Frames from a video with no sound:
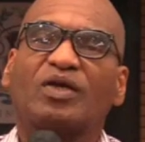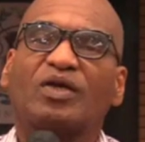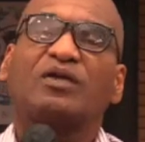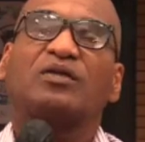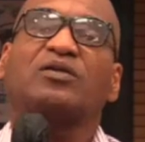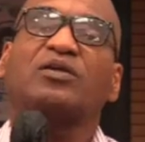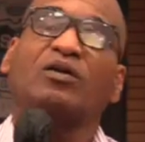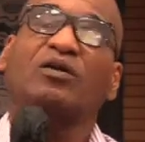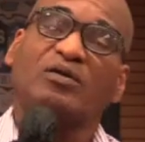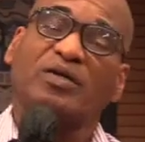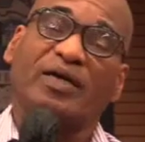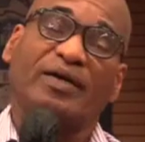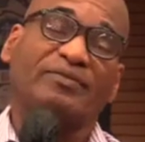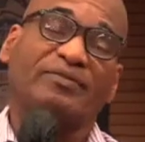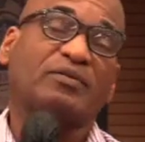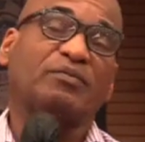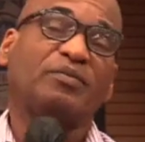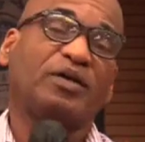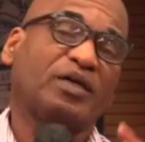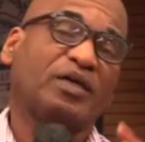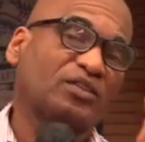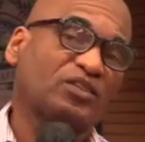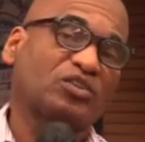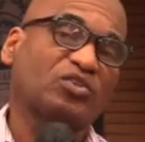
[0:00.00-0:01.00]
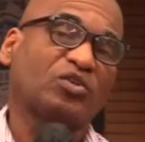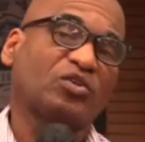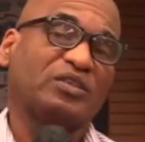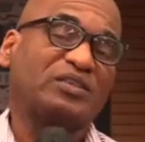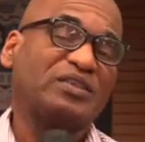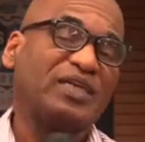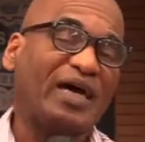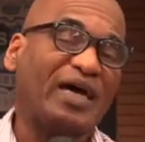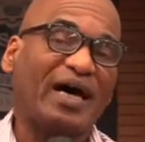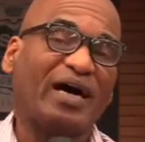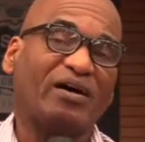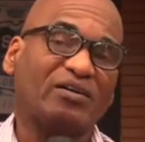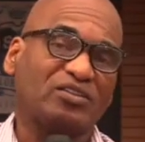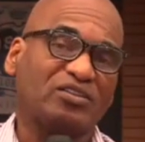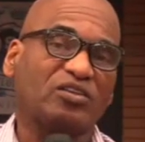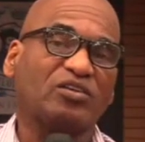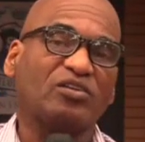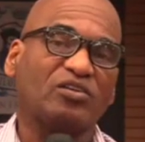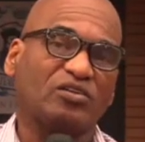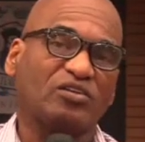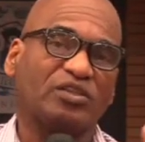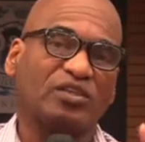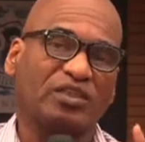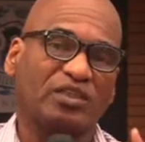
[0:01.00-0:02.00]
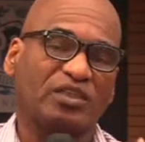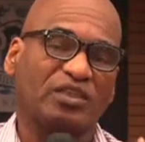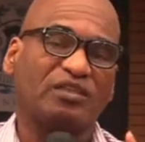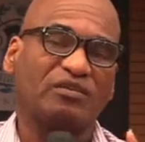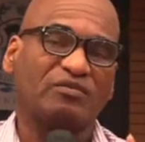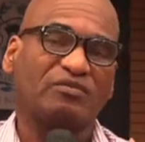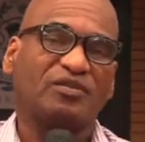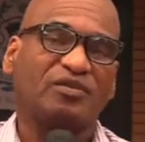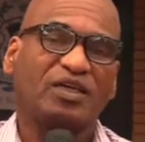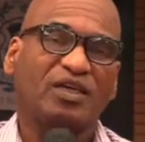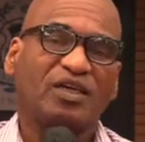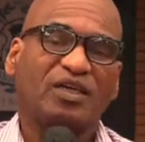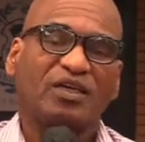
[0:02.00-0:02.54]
You're going to have to make a choice how you're going to live.